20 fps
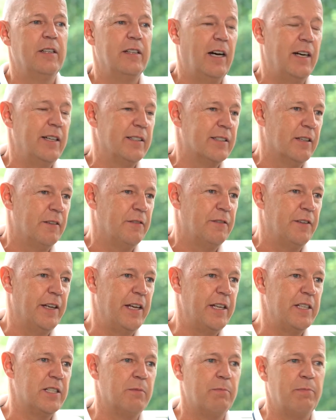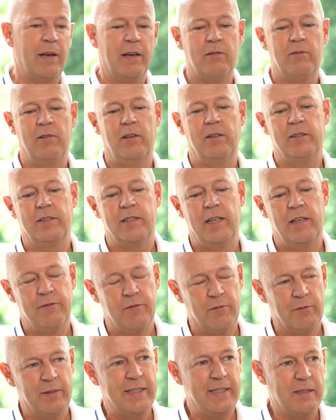either a financial background, they have
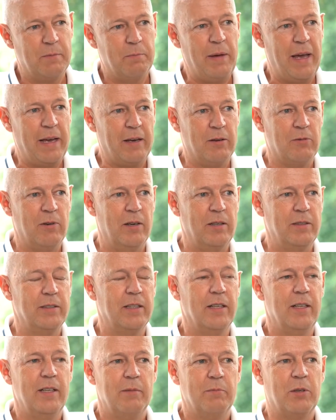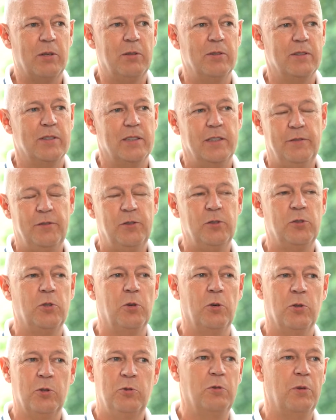risk background, because if you
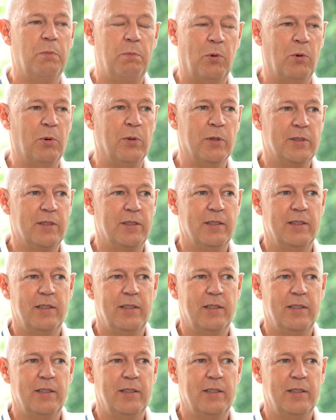talk to a board,